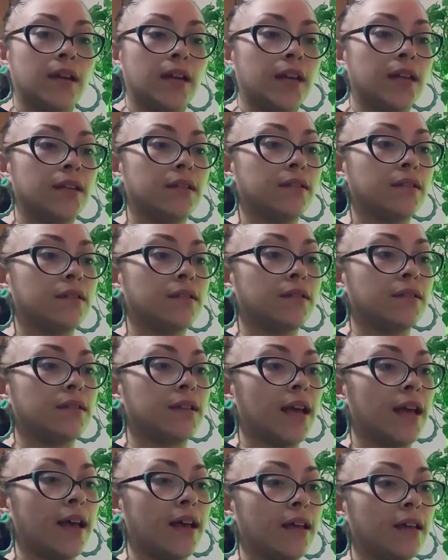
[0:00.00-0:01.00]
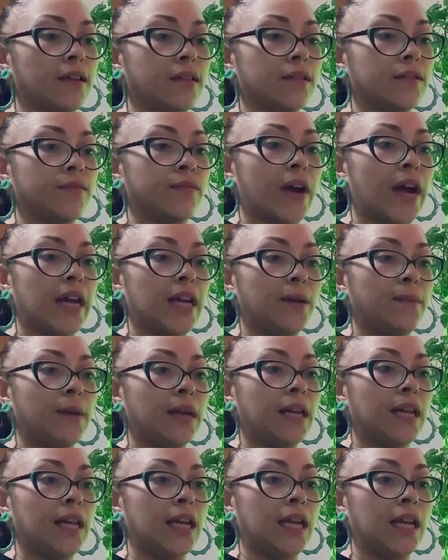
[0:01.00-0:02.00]
it says
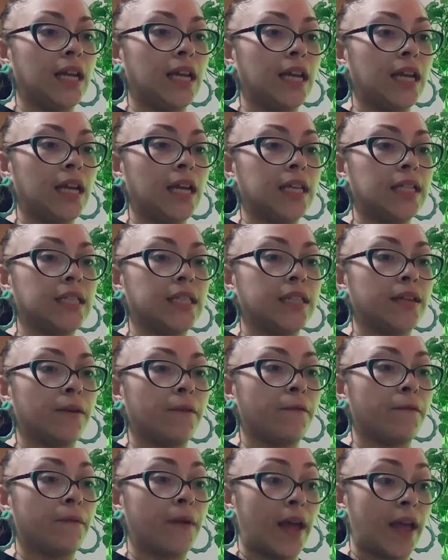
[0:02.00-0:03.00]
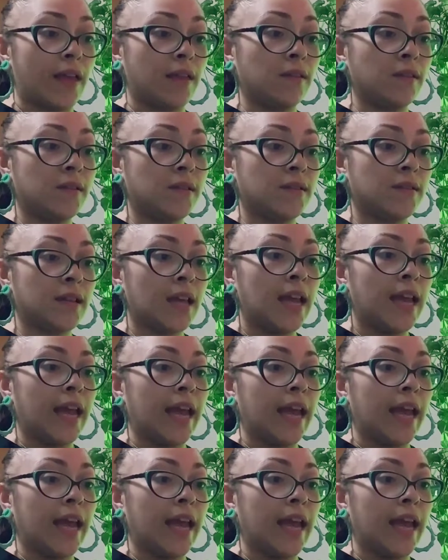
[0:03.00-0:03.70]
Vitamine E Defence,